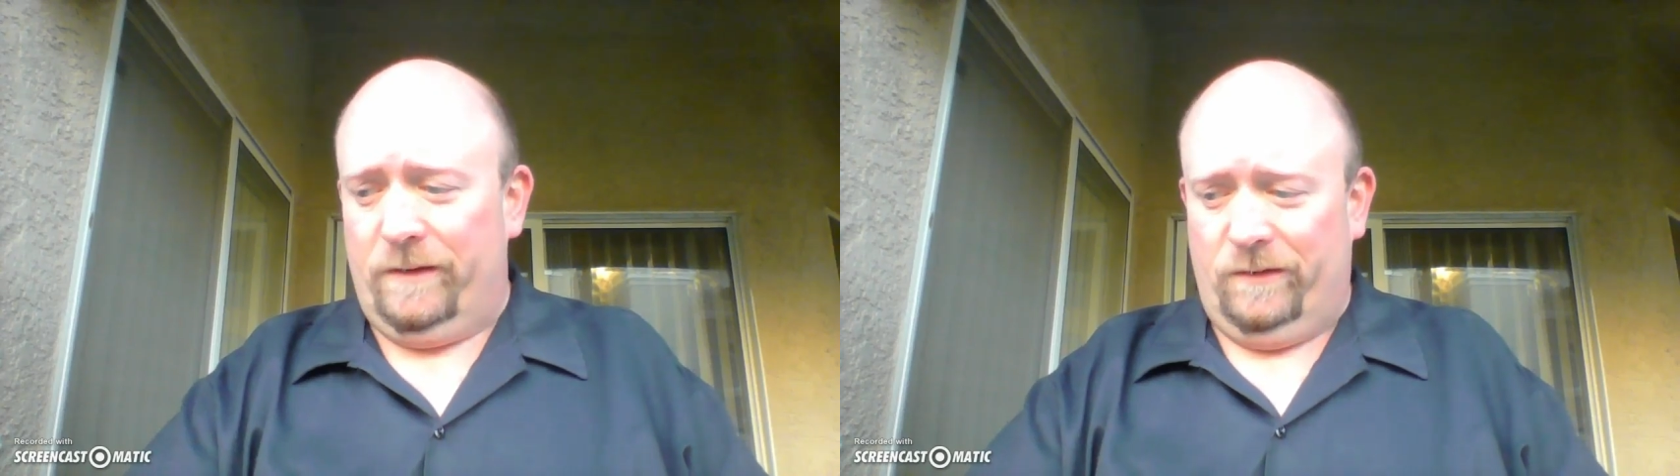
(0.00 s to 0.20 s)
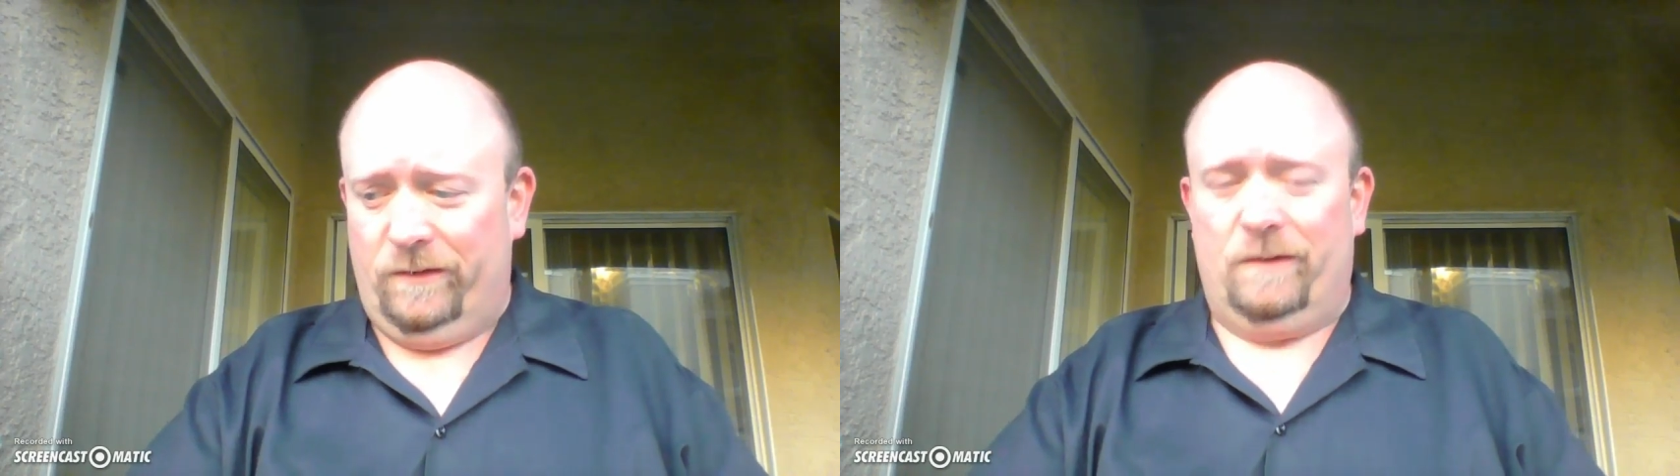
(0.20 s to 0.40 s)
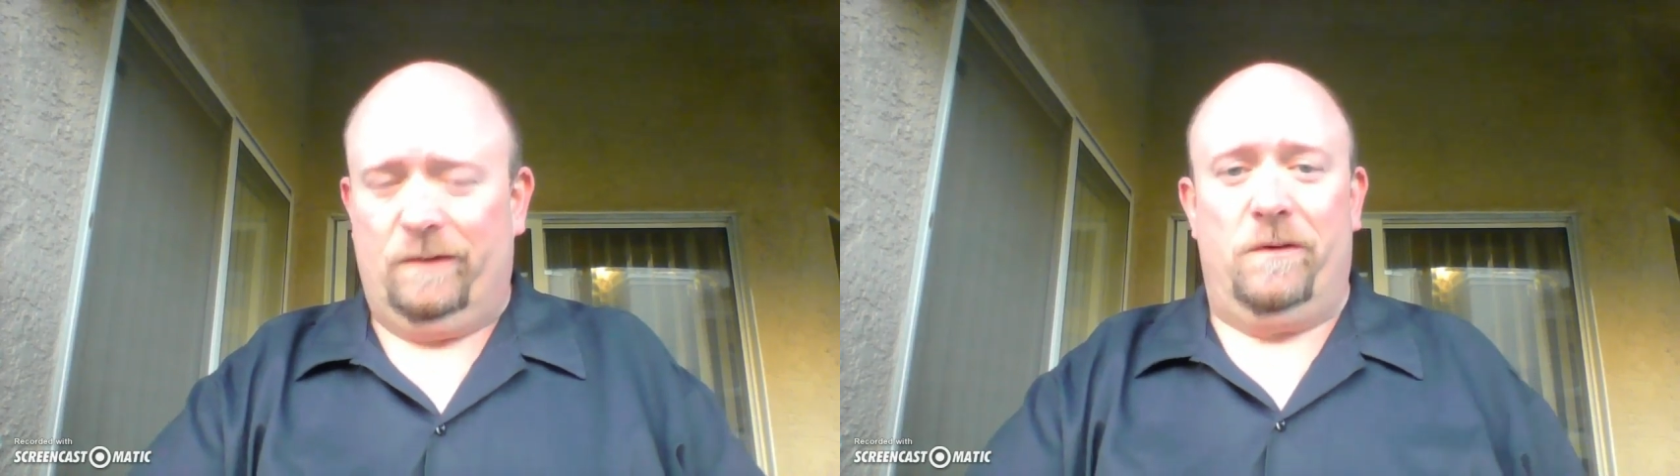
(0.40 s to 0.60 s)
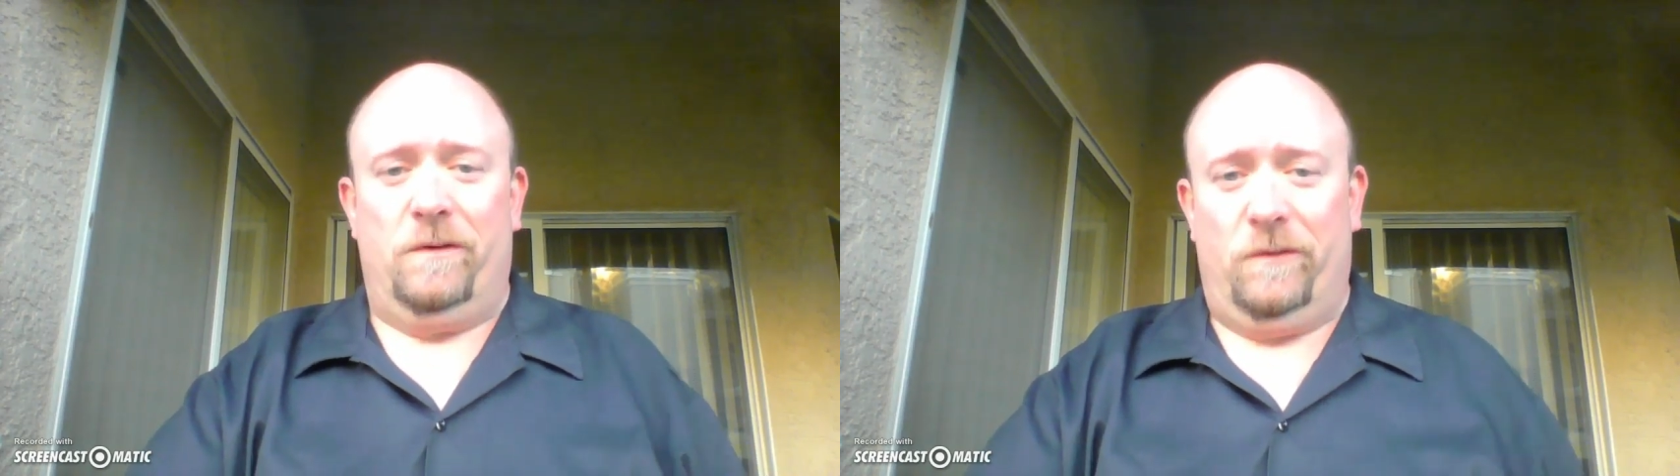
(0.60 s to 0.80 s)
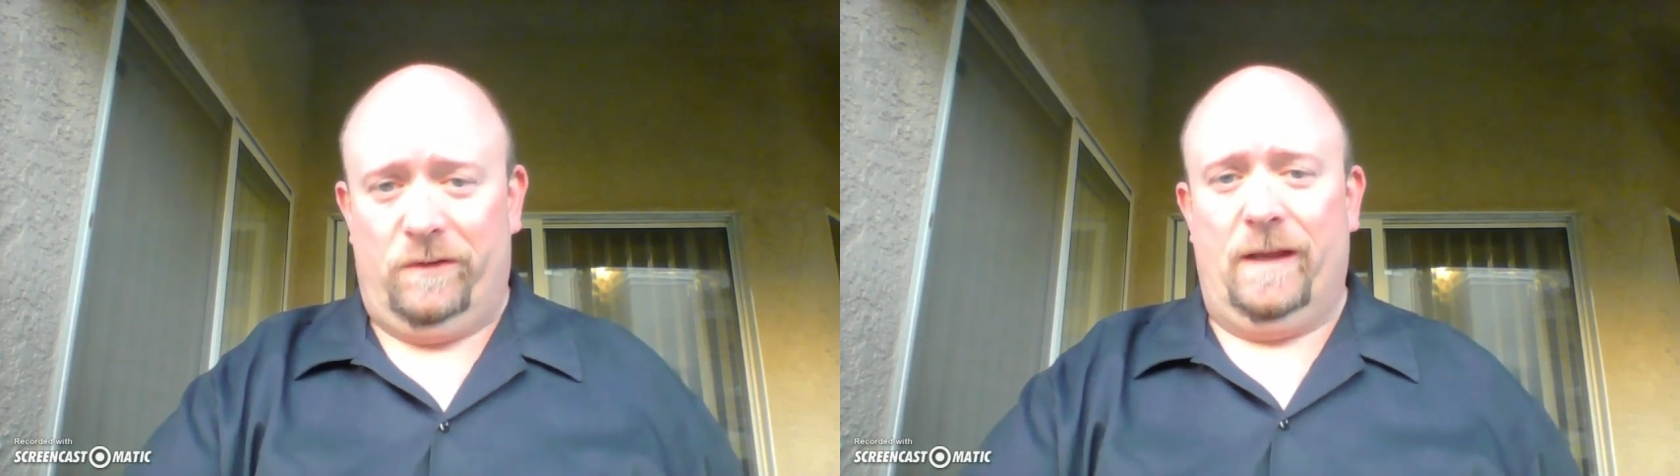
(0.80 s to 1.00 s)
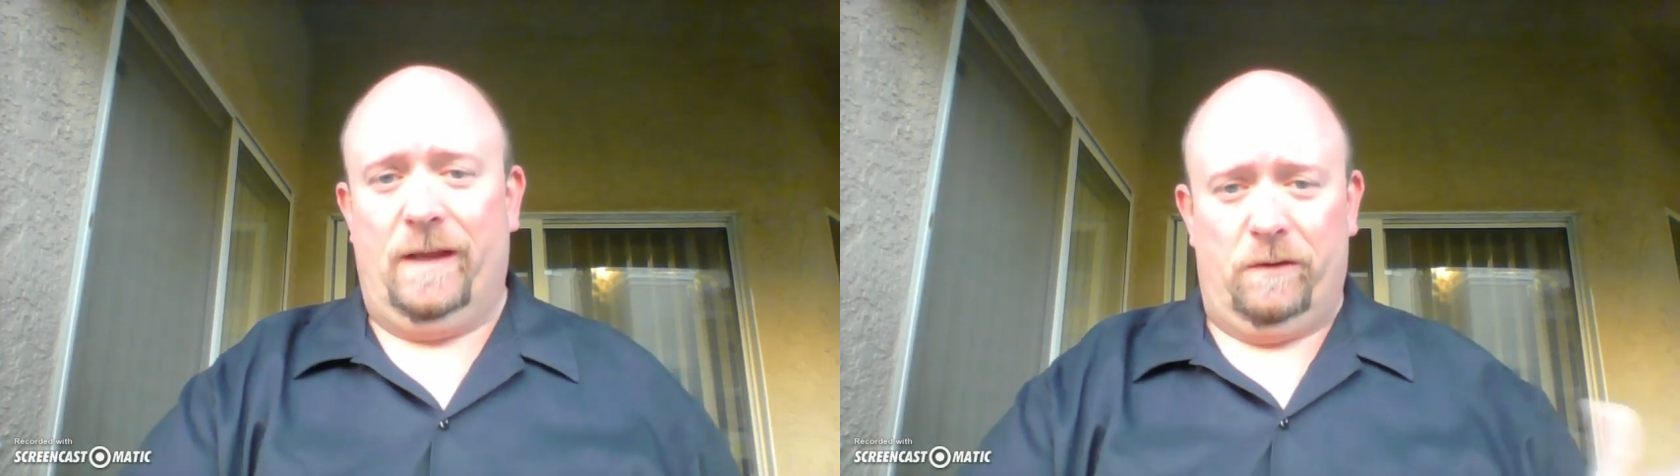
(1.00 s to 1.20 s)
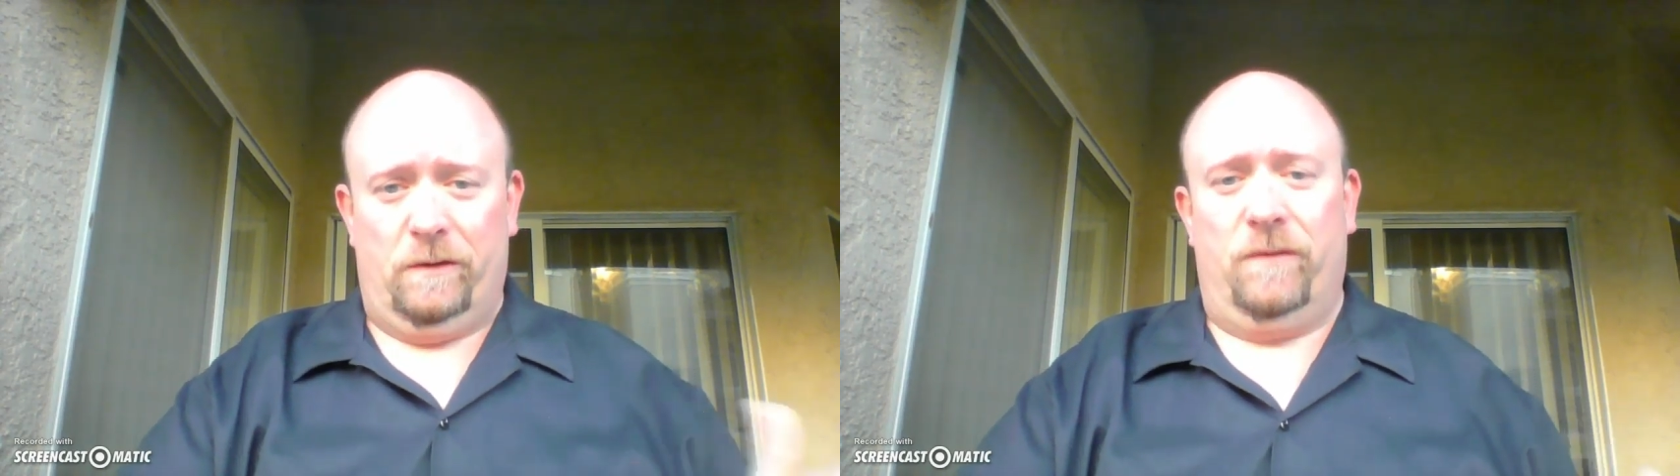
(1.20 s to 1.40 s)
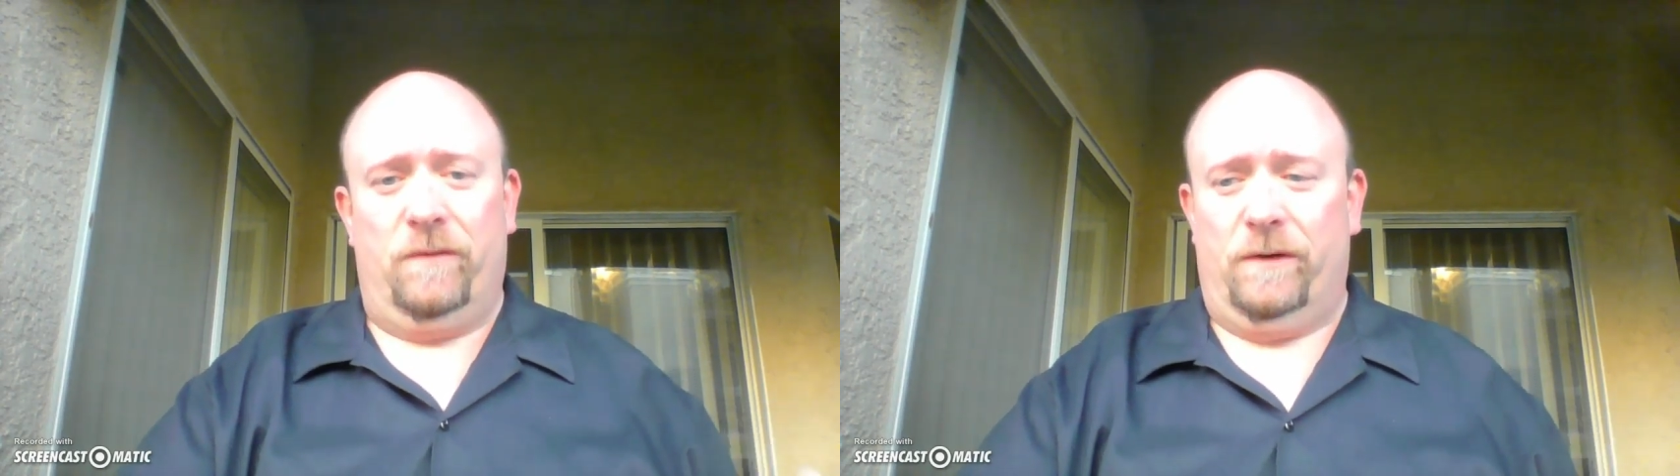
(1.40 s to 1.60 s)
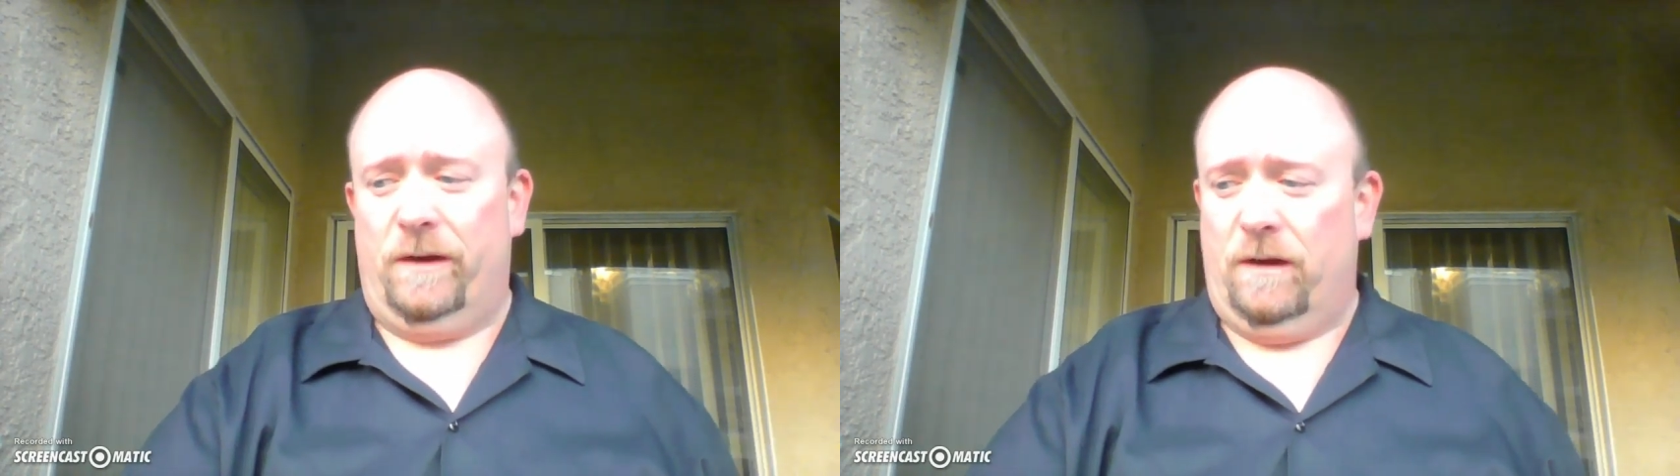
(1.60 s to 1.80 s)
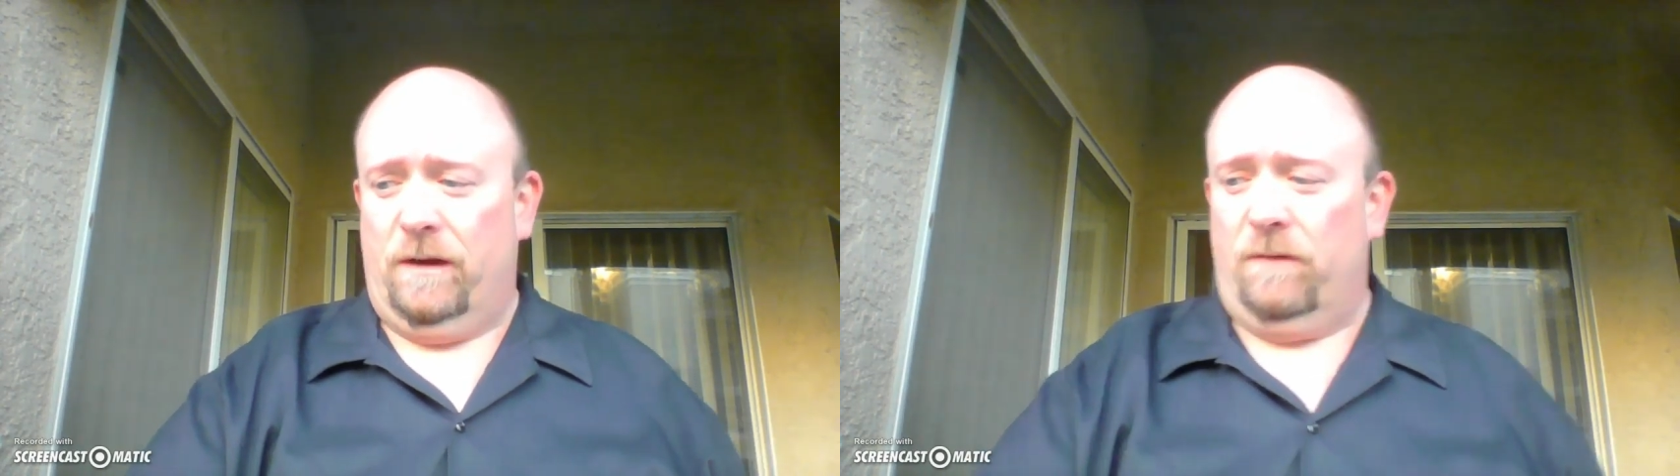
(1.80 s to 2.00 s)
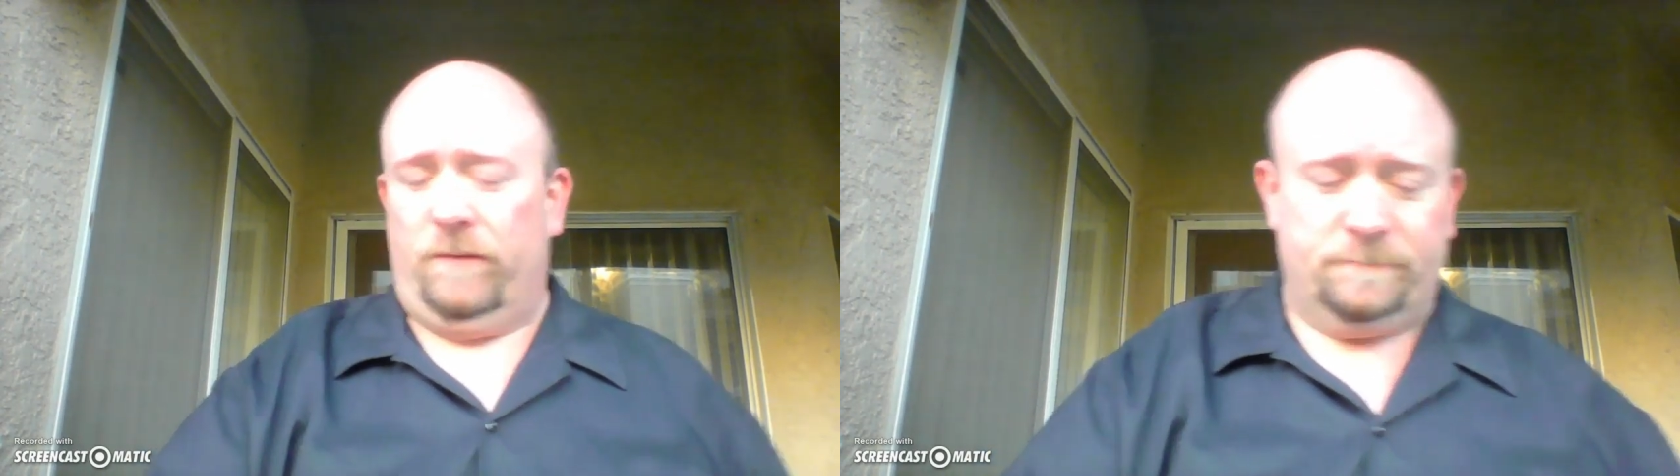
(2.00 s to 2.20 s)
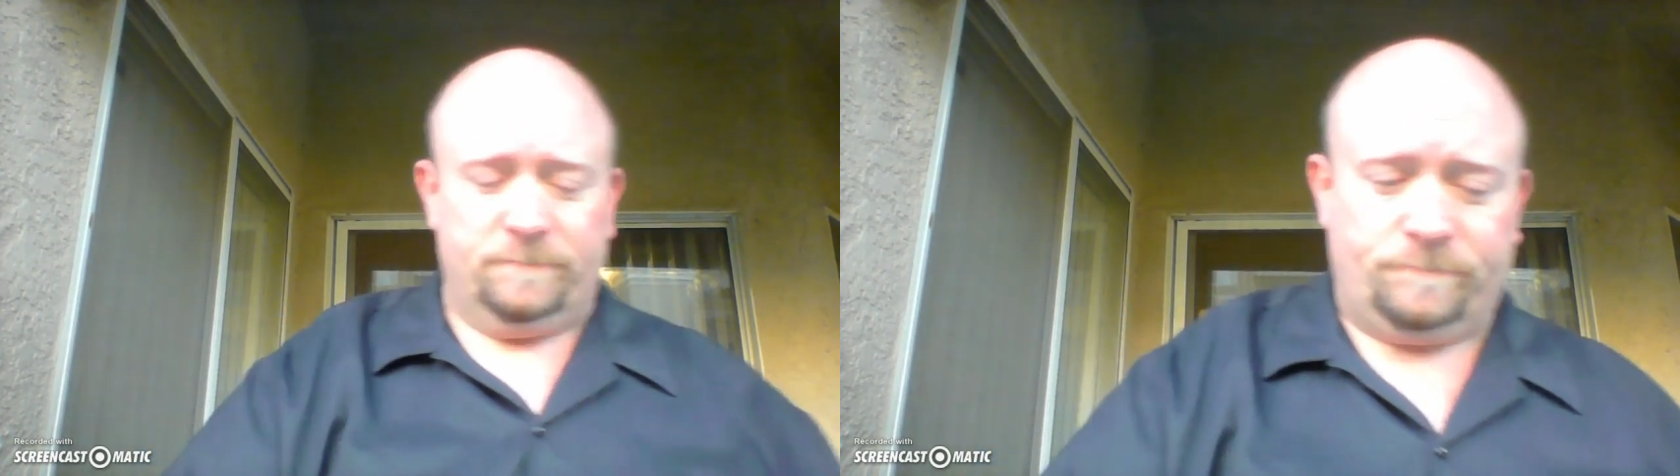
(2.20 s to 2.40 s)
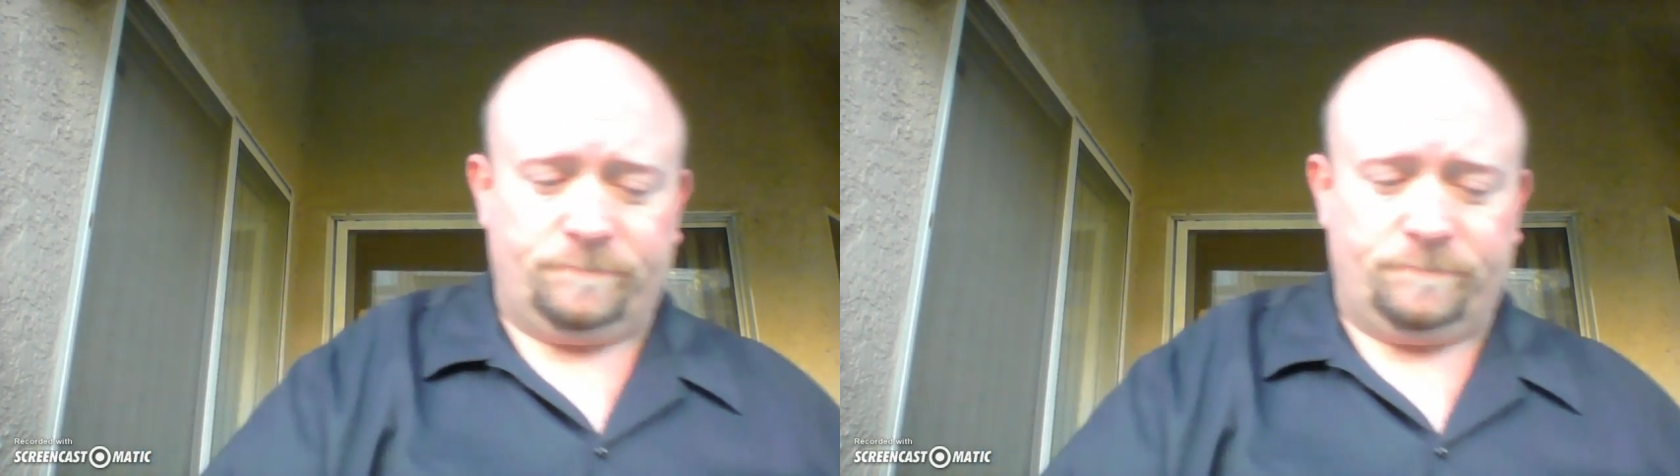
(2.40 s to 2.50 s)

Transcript: It's just that when you see that, you can feel very confident